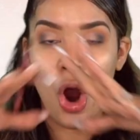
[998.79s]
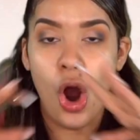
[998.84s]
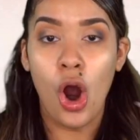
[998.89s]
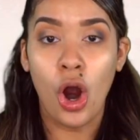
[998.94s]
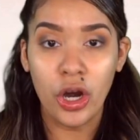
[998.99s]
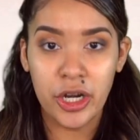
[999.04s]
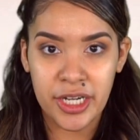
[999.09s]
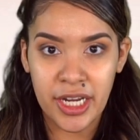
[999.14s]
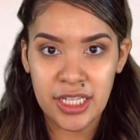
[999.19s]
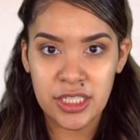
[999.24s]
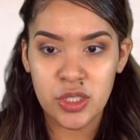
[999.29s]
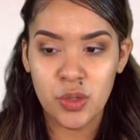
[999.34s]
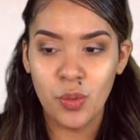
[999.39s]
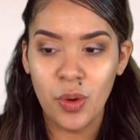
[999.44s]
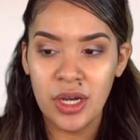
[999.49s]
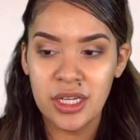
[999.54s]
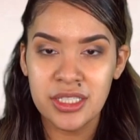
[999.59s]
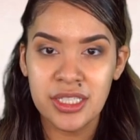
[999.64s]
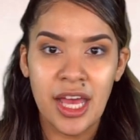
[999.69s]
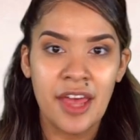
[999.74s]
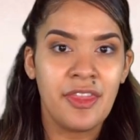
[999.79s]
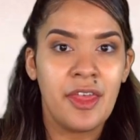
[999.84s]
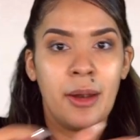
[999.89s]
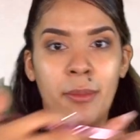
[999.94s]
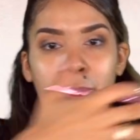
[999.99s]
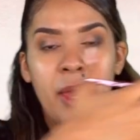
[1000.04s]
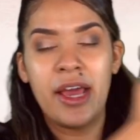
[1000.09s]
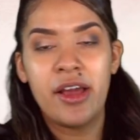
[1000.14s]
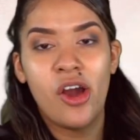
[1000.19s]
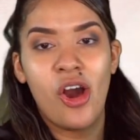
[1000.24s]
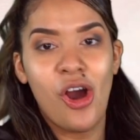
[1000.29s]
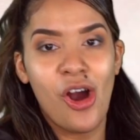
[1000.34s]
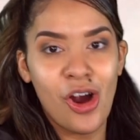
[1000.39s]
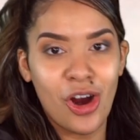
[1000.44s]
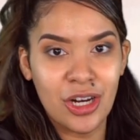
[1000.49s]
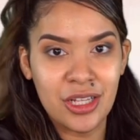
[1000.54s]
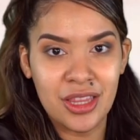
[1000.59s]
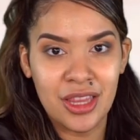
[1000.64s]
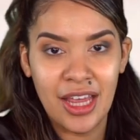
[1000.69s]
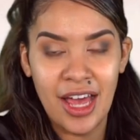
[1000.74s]
our desk was and then make a
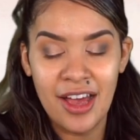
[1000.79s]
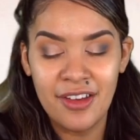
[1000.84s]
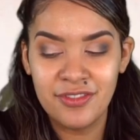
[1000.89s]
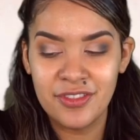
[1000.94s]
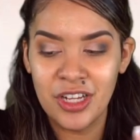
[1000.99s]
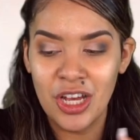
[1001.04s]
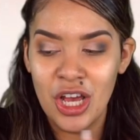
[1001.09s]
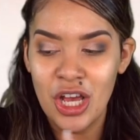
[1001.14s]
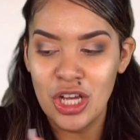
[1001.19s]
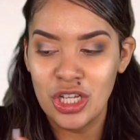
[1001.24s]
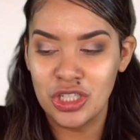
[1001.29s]
hard left.